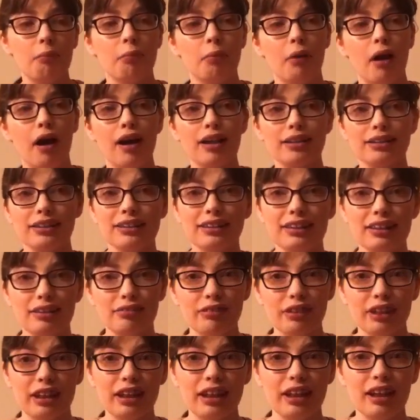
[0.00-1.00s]

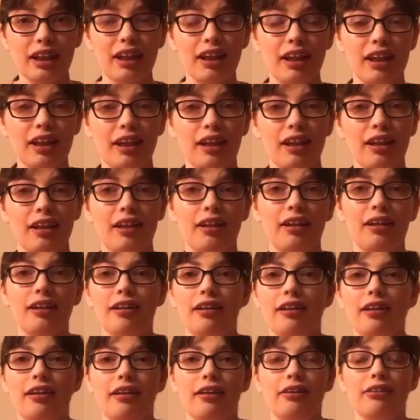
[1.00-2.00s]
positivity,
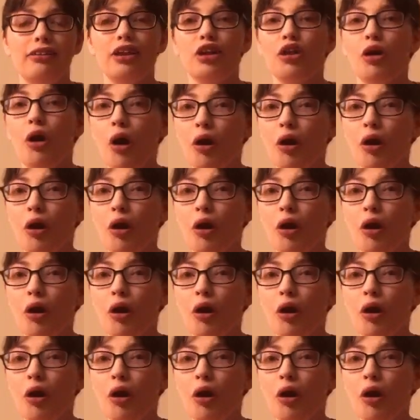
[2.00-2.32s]
then